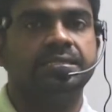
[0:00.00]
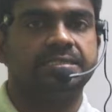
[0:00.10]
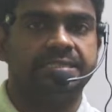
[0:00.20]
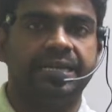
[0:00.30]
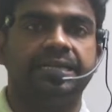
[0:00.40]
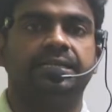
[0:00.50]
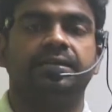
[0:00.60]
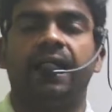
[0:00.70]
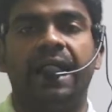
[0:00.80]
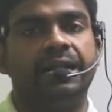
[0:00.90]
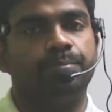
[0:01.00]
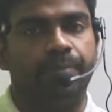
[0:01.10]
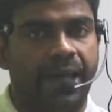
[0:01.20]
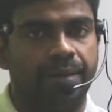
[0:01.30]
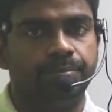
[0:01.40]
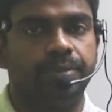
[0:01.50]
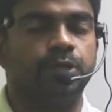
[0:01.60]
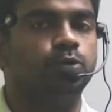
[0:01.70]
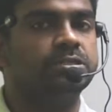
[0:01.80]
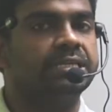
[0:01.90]
set and map
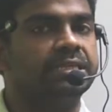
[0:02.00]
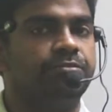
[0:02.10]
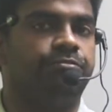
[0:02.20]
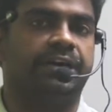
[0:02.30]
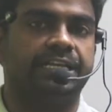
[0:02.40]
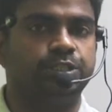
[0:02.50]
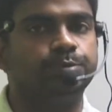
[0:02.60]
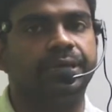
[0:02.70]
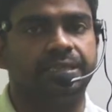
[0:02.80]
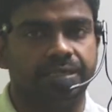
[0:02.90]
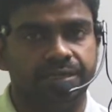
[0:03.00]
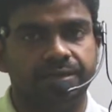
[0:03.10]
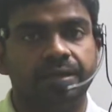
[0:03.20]
using the ForEach method